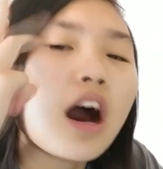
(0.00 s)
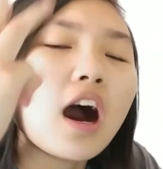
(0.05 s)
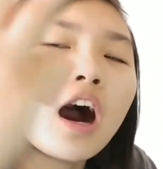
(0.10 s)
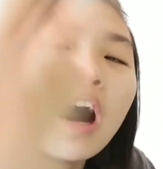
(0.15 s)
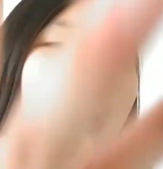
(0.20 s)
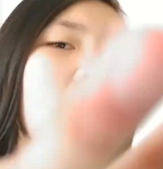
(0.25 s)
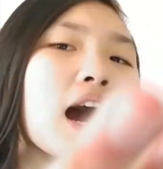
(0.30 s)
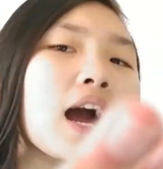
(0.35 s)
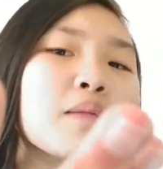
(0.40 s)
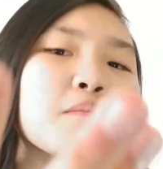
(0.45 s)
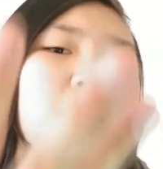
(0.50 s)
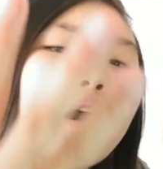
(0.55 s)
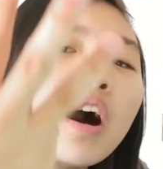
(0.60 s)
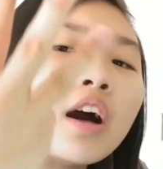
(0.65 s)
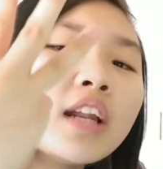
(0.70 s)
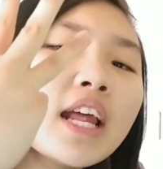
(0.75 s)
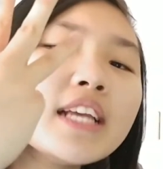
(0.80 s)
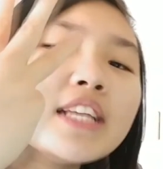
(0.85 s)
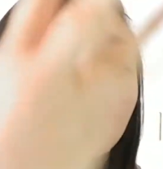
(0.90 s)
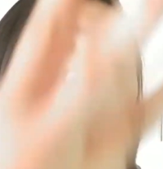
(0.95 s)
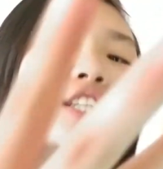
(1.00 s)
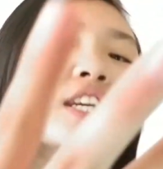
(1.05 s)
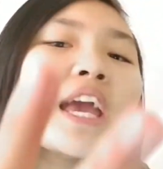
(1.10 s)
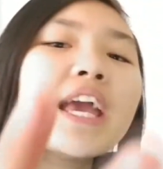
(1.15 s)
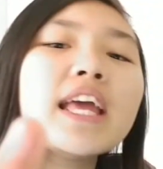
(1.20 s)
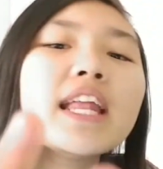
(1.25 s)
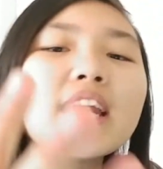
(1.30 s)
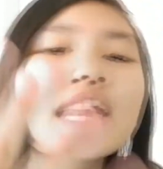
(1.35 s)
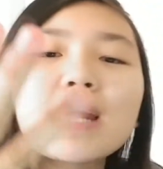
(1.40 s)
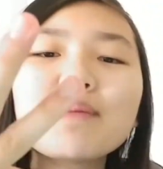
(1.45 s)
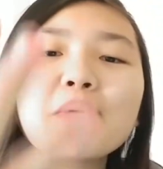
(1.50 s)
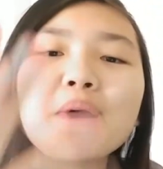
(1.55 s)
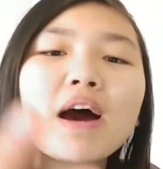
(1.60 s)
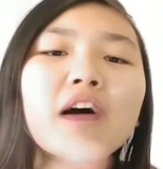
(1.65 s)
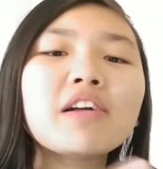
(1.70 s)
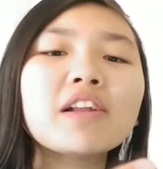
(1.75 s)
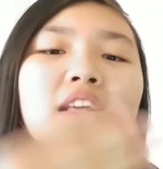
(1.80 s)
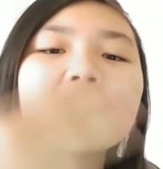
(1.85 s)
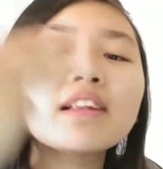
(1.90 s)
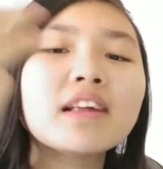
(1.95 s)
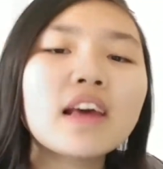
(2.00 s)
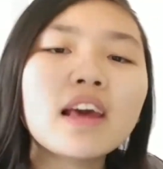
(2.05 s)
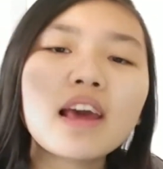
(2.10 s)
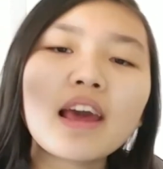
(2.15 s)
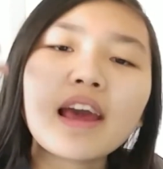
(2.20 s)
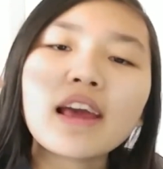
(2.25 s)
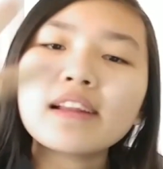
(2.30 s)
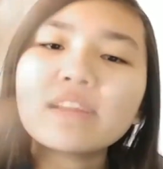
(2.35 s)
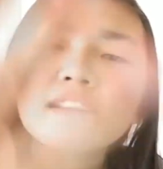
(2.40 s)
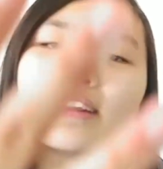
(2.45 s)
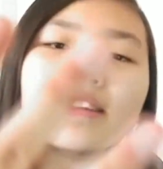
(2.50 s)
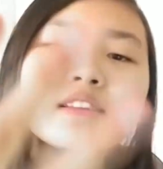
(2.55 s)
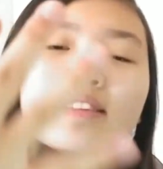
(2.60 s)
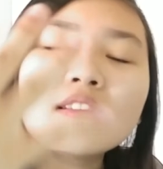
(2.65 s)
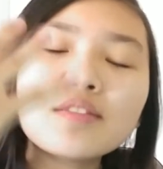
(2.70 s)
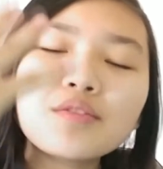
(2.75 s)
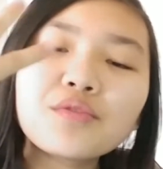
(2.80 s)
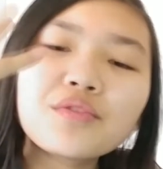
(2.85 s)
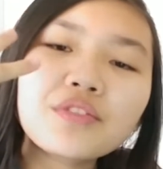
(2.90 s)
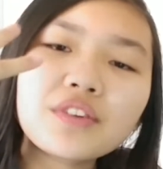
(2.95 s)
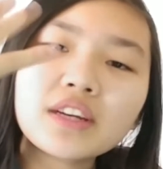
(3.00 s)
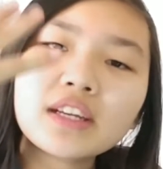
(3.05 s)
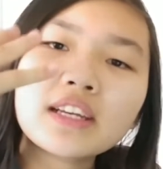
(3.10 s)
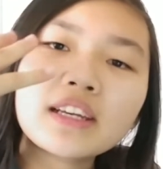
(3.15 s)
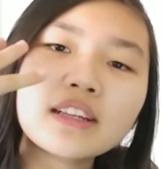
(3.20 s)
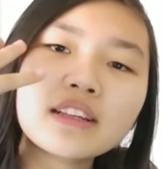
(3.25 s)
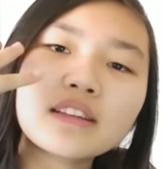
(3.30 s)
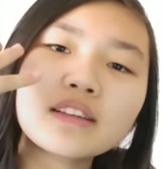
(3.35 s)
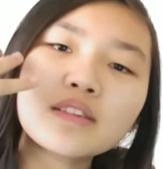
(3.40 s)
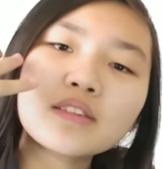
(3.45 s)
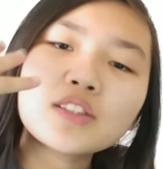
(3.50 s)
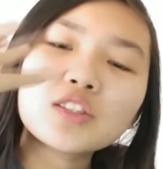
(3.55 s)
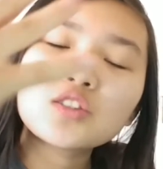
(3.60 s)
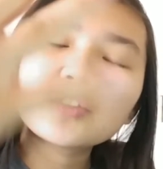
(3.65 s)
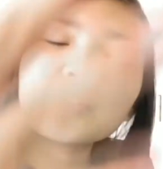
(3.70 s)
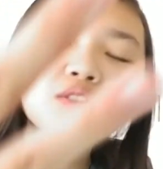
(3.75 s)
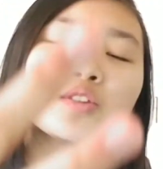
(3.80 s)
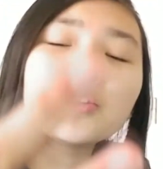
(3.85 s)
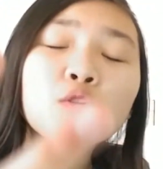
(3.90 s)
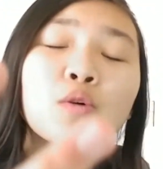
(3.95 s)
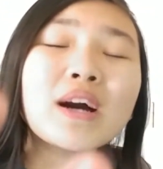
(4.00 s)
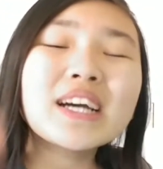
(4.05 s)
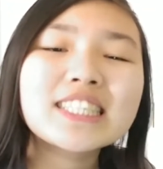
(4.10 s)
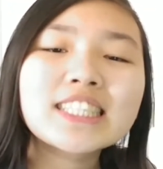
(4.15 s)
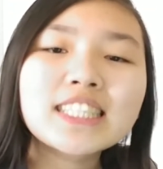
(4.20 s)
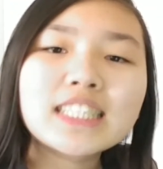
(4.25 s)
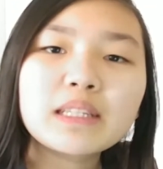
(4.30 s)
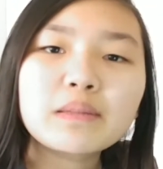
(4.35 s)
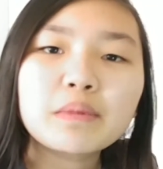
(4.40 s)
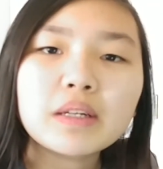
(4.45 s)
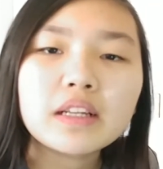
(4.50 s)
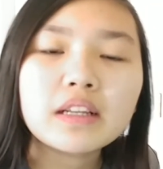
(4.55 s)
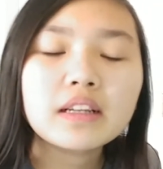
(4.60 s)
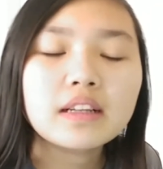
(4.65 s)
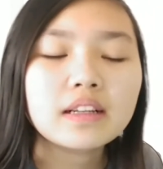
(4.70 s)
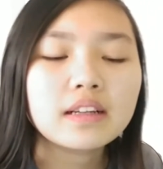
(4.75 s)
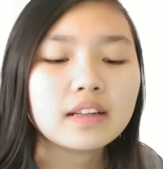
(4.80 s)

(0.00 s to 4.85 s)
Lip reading: I'm uneducated about it and it's freaking questionable.